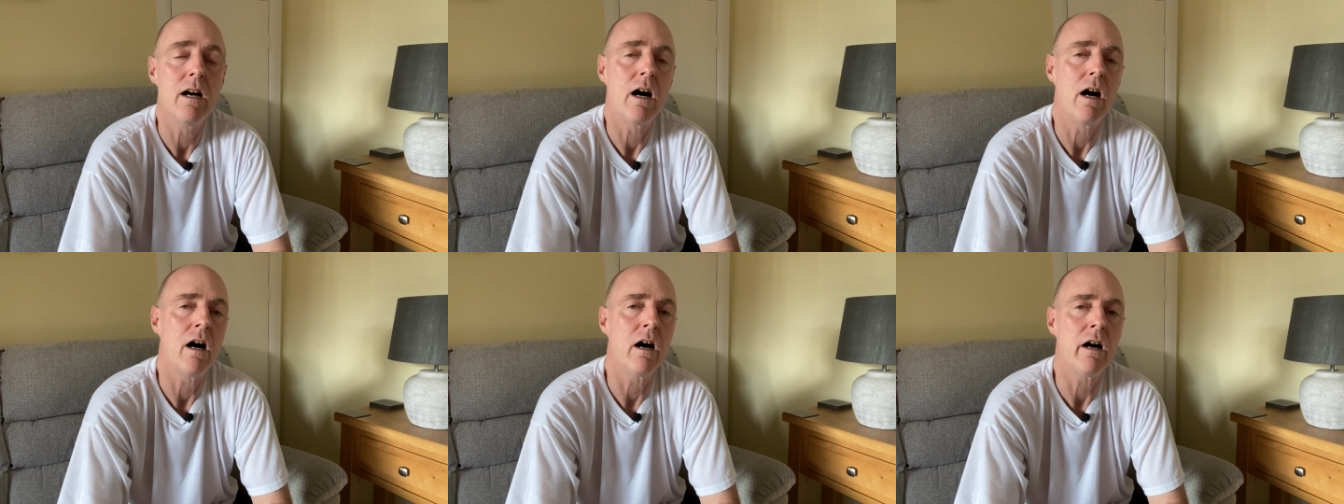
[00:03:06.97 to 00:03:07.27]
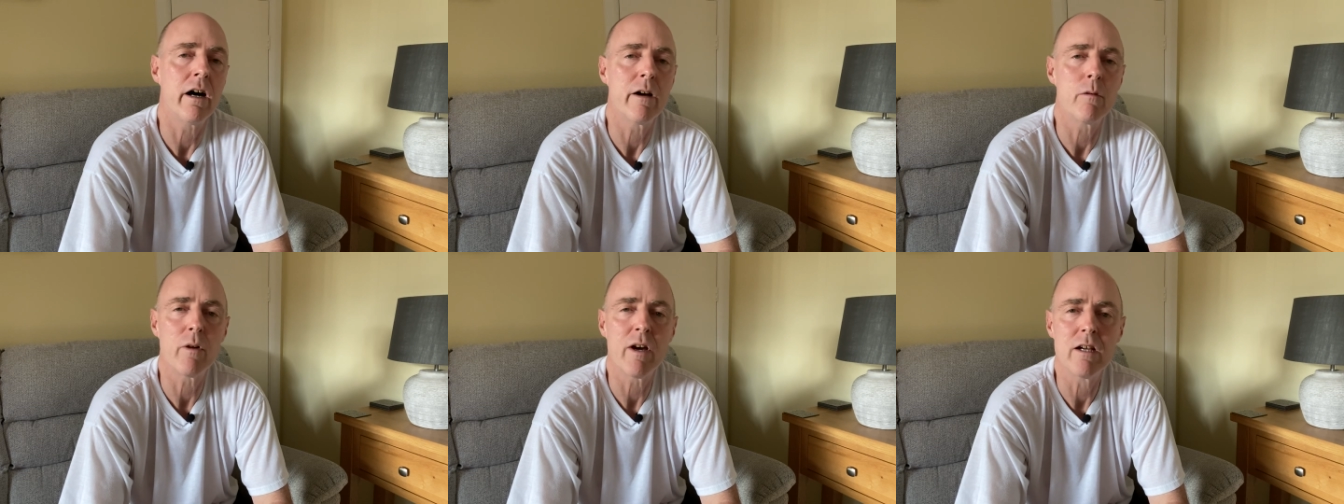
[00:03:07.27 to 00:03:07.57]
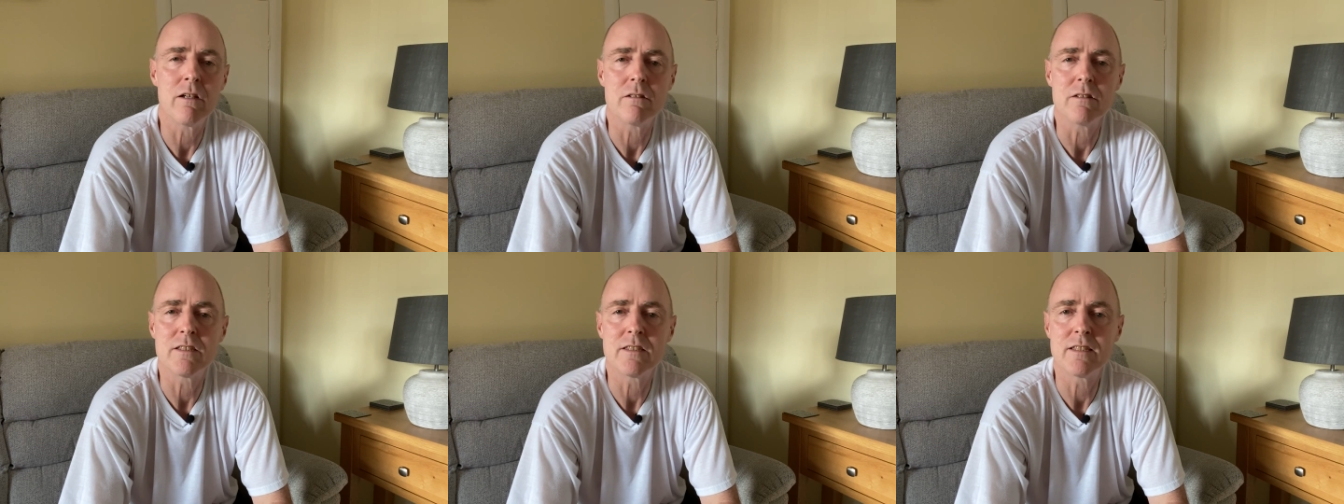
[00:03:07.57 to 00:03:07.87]
I
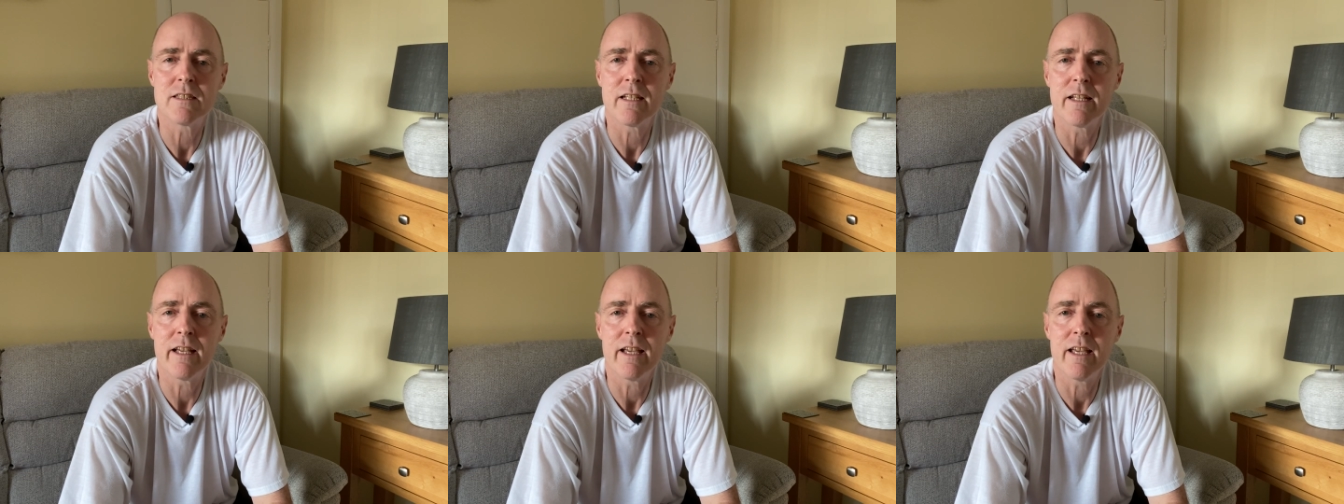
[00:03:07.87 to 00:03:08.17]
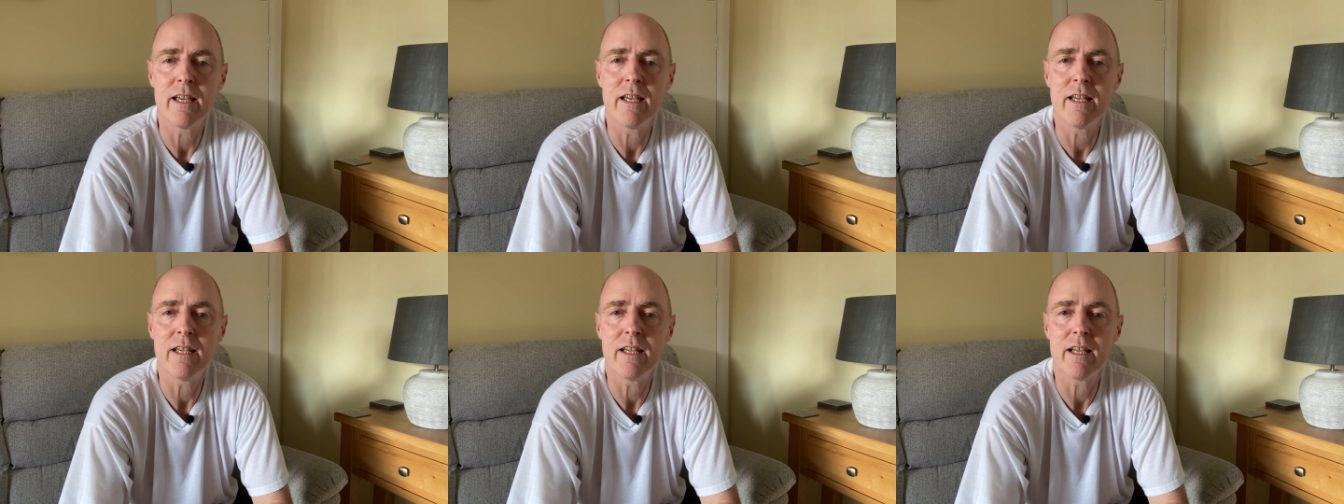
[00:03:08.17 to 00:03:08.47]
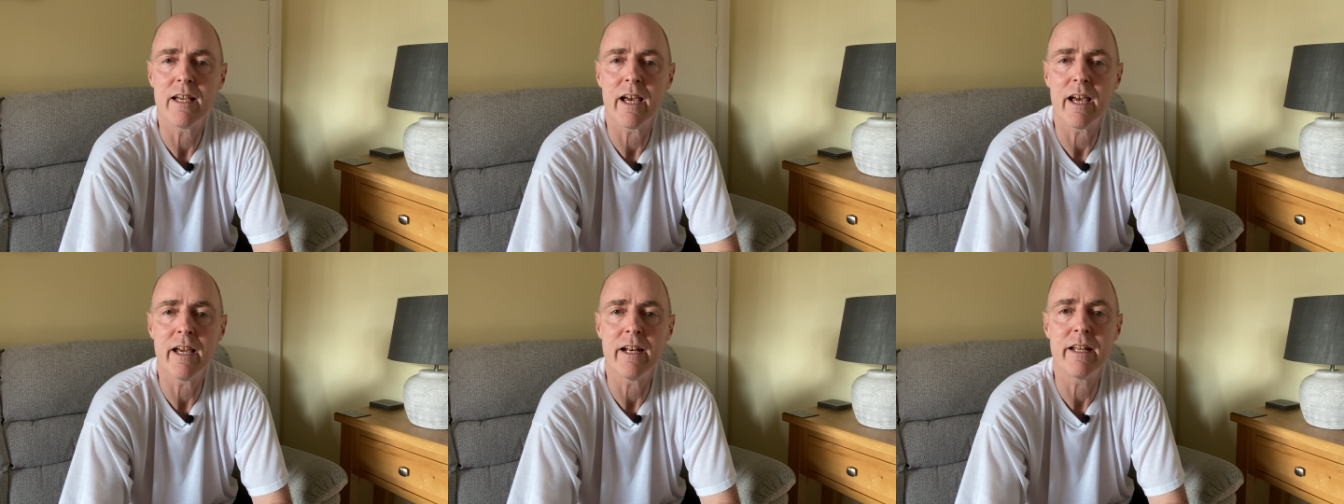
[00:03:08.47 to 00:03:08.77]
won't see
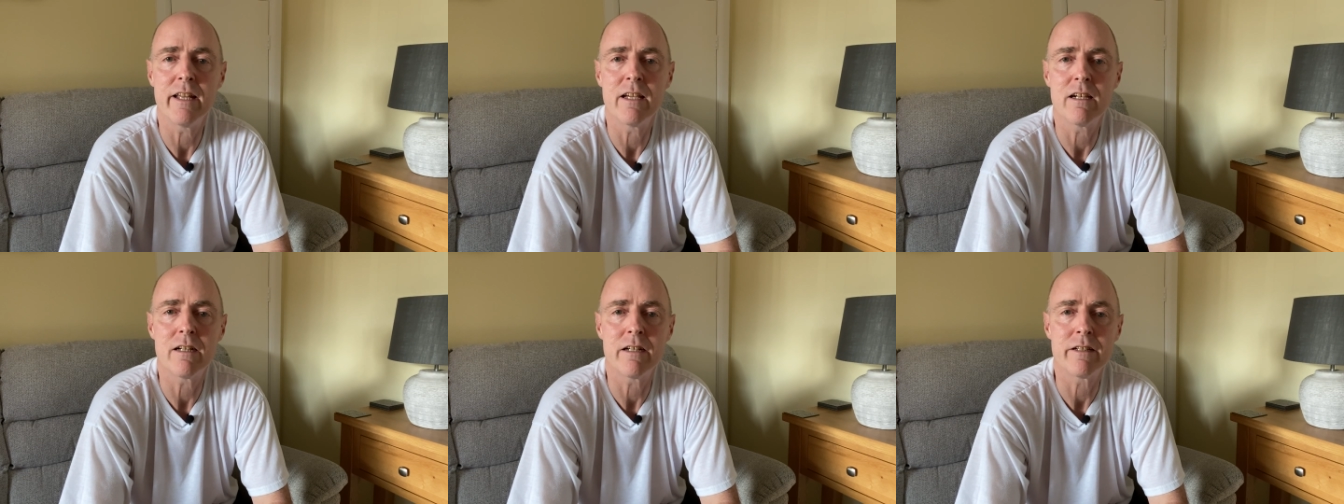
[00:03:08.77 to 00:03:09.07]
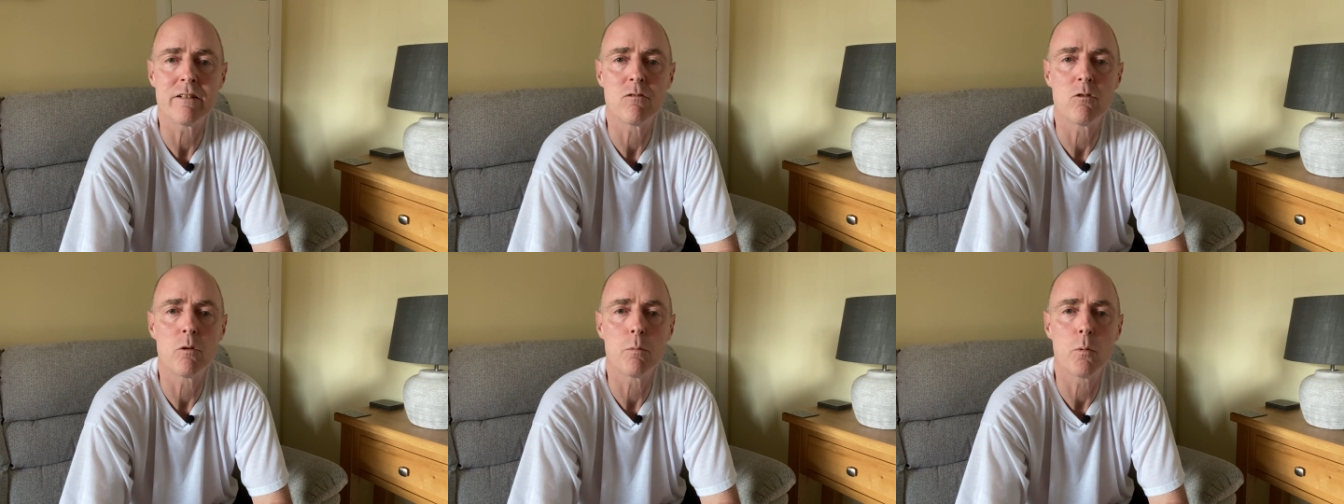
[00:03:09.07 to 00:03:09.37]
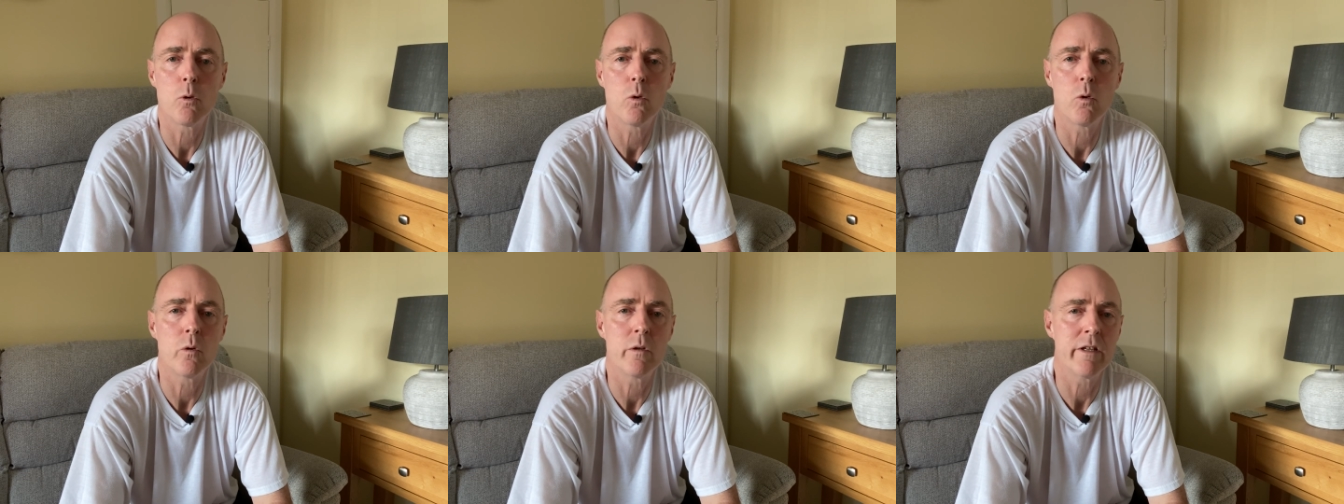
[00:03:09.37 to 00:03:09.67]
any kind of
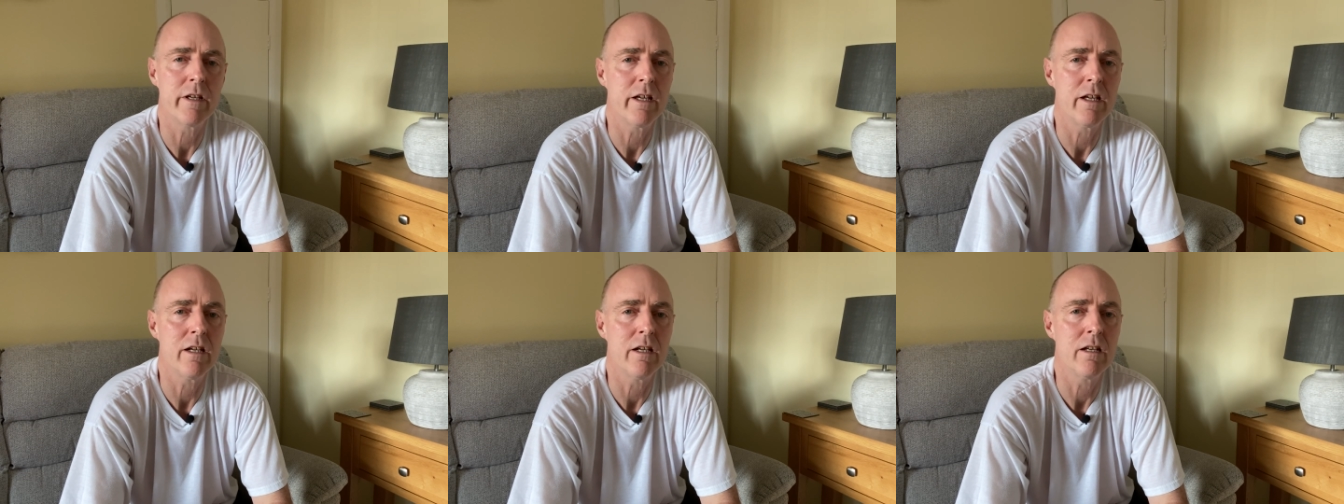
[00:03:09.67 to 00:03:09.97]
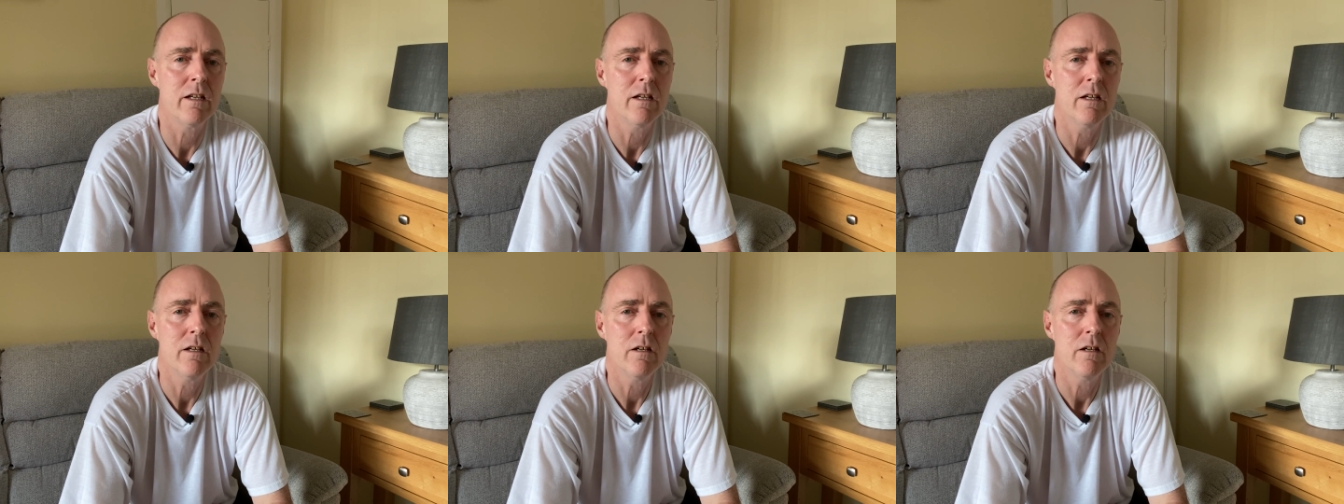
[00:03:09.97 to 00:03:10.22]
reporting